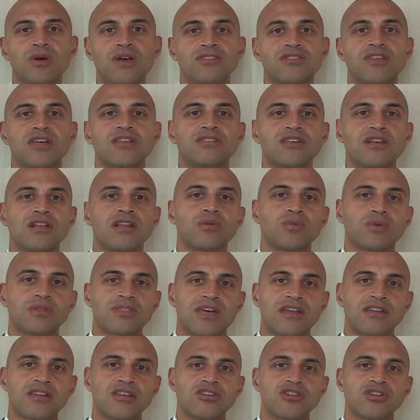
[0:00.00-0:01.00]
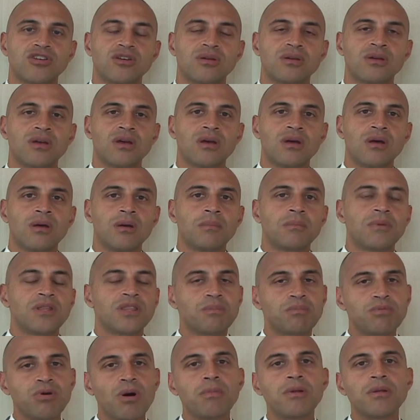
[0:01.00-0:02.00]
as they're dealing with that issue. But
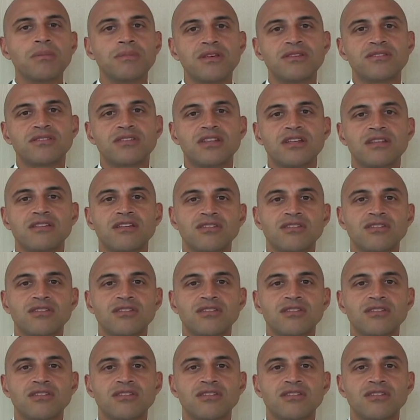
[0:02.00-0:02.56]
the problem is that it